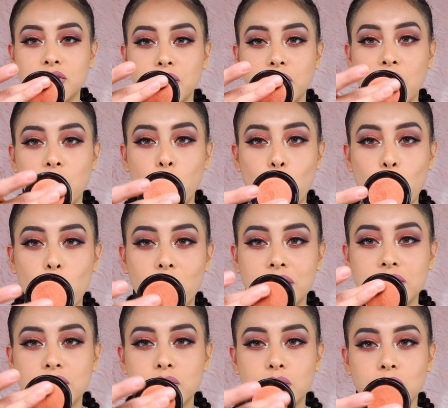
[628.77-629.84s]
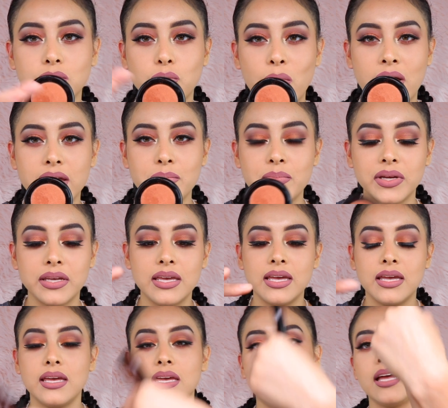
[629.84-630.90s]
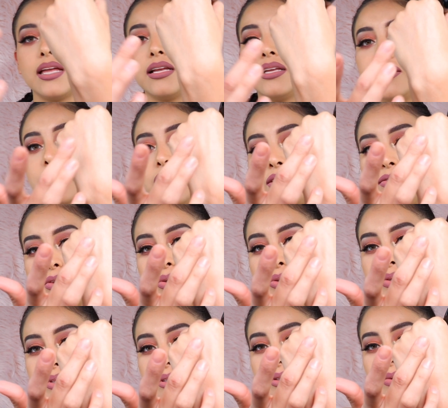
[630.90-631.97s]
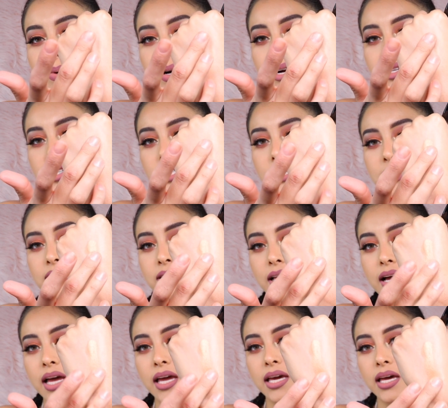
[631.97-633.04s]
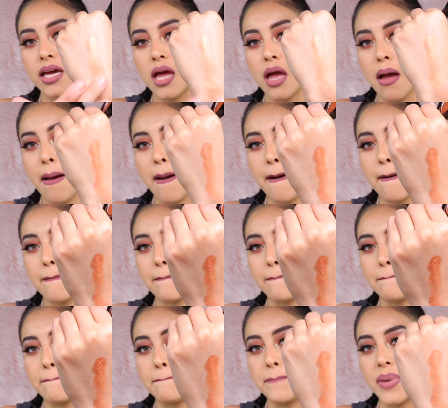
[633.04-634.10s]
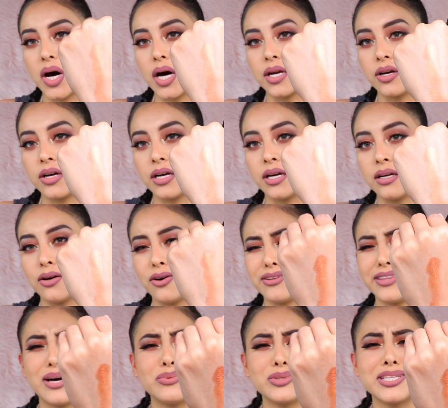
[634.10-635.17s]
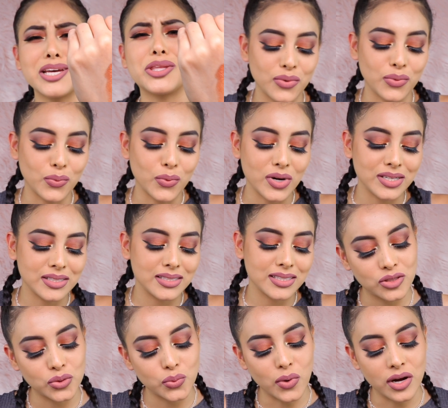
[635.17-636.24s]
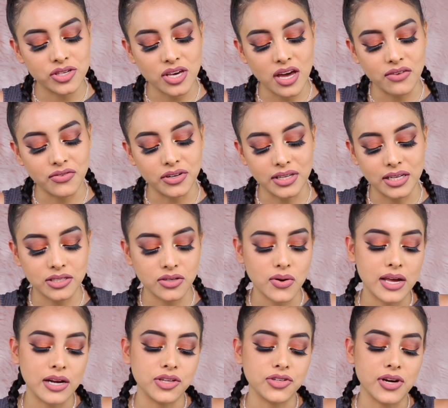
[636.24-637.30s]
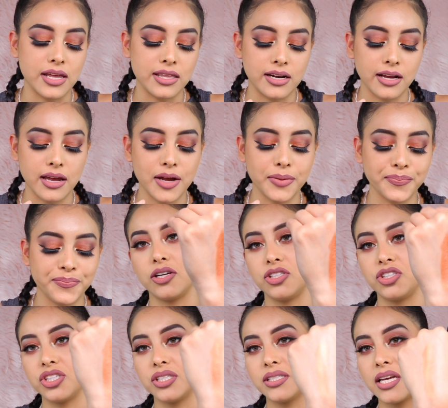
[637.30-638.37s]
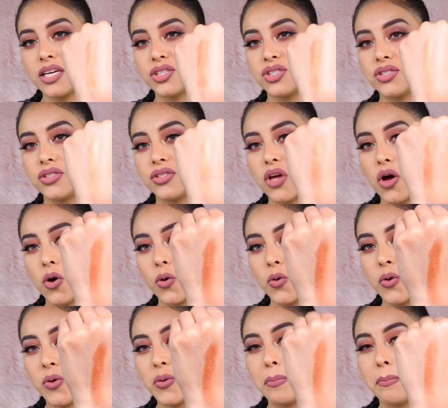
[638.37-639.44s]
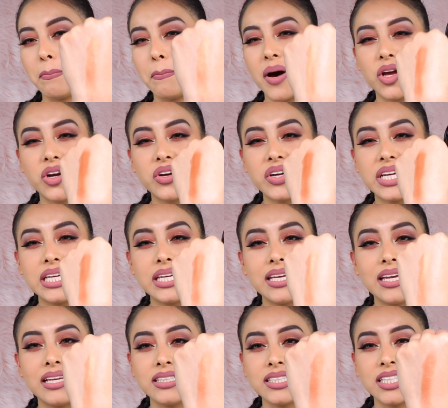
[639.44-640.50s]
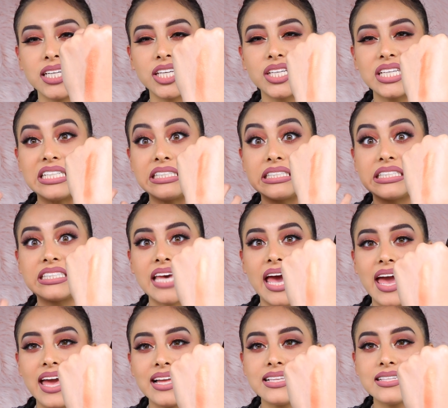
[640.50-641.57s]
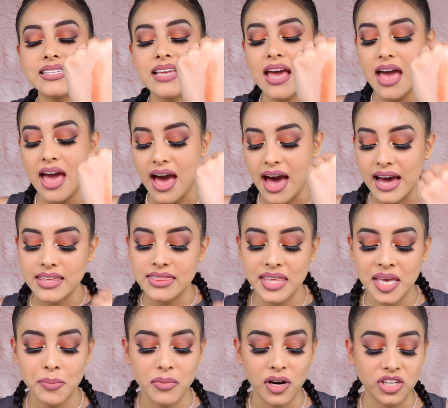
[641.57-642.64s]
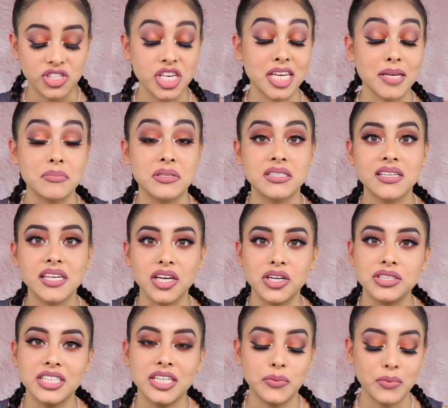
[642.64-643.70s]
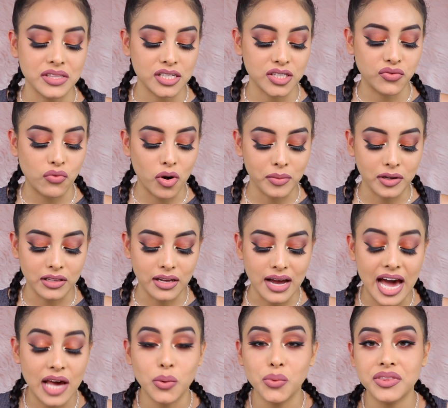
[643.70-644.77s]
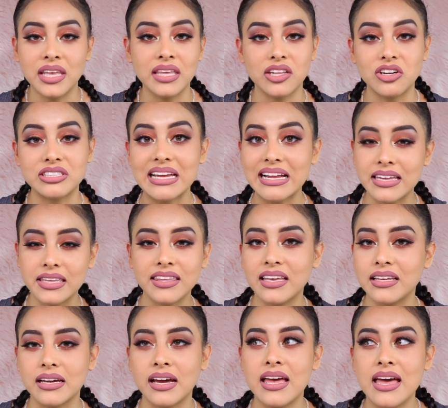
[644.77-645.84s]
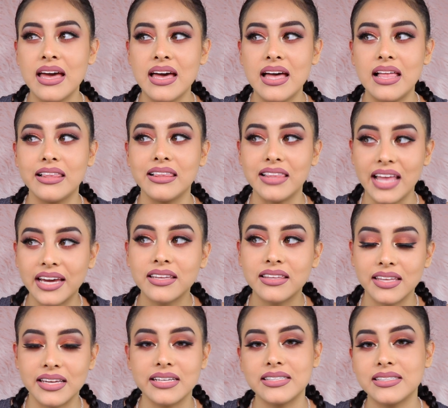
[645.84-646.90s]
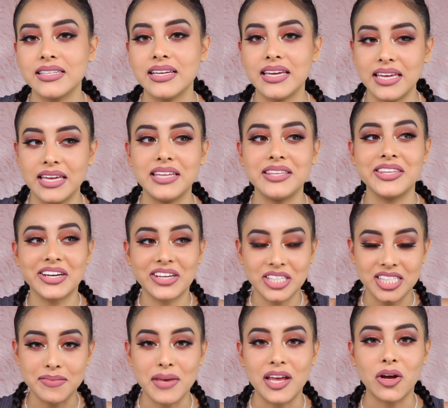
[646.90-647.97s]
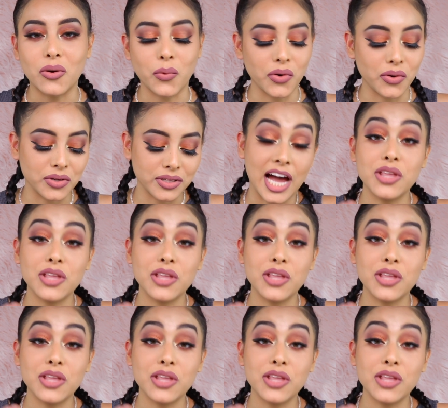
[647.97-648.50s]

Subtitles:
So like one swipe, and if you do the swatch, it's like butter. Oh, that was like the worst swatch ever. Let's go ahead and try that again. They're just like so buttery and like intense. I think Marc Jacobs killed it with this formula. I don't think there's anything like this in the cosmetic world.